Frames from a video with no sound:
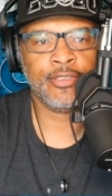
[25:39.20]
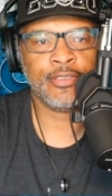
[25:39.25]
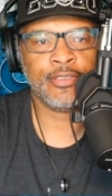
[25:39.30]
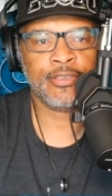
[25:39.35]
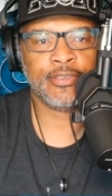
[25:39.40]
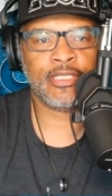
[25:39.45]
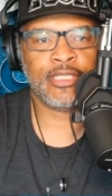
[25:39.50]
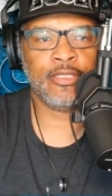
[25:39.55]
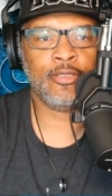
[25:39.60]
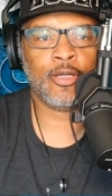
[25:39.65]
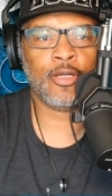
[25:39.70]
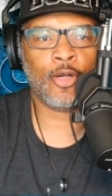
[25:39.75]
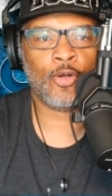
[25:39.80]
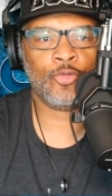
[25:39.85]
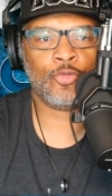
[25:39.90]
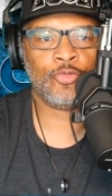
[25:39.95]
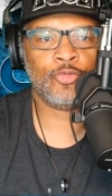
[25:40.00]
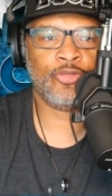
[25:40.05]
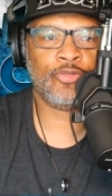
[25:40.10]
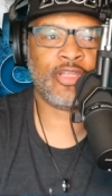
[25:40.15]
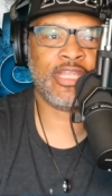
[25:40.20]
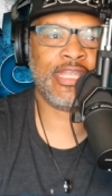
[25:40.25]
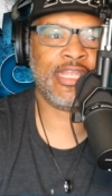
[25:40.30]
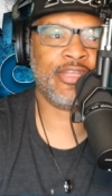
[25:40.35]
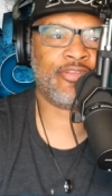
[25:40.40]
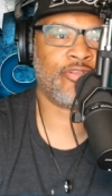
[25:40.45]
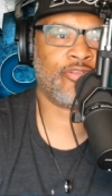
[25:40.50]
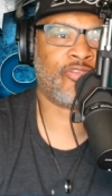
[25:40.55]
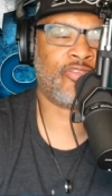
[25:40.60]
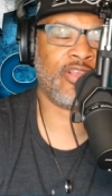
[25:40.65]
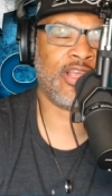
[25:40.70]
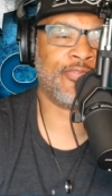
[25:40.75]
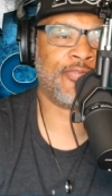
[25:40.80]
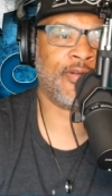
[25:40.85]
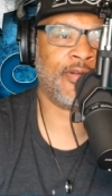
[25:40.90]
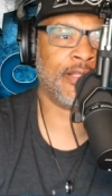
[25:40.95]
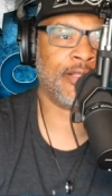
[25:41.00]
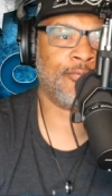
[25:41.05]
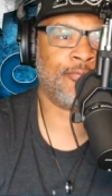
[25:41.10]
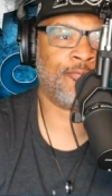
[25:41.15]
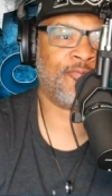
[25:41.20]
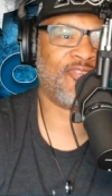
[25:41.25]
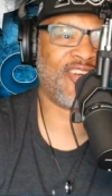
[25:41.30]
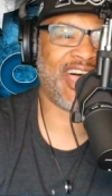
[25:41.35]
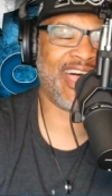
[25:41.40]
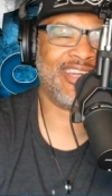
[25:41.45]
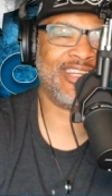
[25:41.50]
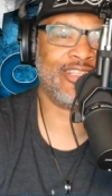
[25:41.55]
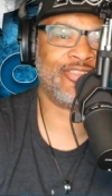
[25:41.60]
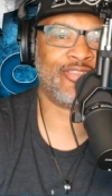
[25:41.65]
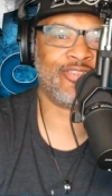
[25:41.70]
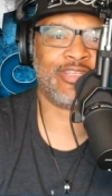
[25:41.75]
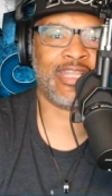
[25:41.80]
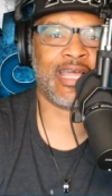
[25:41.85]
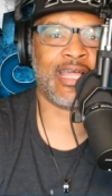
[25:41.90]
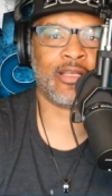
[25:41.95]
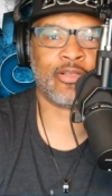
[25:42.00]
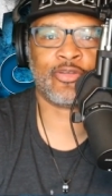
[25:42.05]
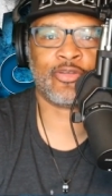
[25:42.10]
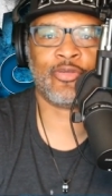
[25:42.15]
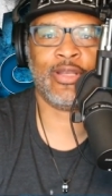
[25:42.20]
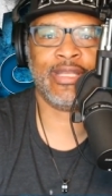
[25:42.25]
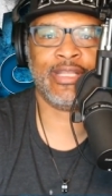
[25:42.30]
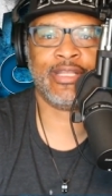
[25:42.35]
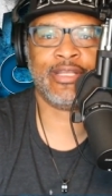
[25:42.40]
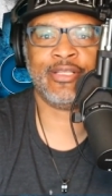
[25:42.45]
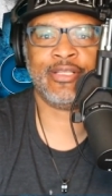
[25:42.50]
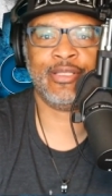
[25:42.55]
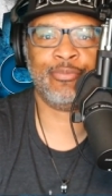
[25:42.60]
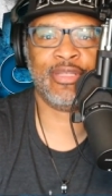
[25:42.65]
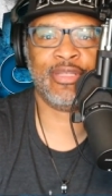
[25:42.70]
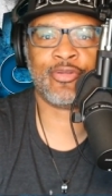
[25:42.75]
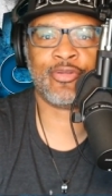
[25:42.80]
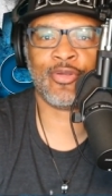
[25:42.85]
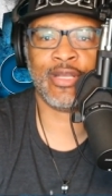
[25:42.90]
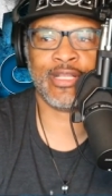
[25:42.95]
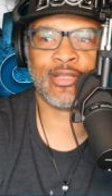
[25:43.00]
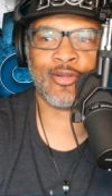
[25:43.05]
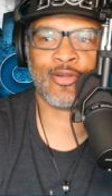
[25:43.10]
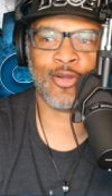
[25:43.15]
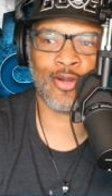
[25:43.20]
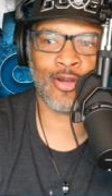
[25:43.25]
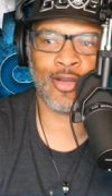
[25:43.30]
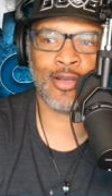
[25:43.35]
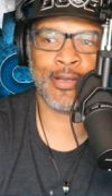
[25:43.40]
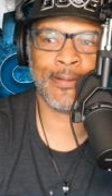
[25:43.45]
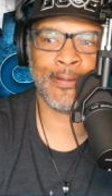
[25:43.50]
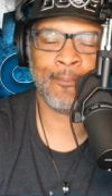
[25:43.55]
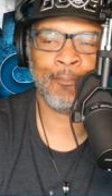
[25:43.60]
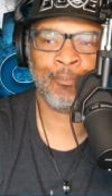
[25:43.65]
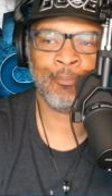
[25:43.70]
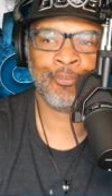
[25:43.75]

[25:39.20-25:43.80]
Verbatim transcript: you know, you can get yourself a five hundred dollar credit limit credit card.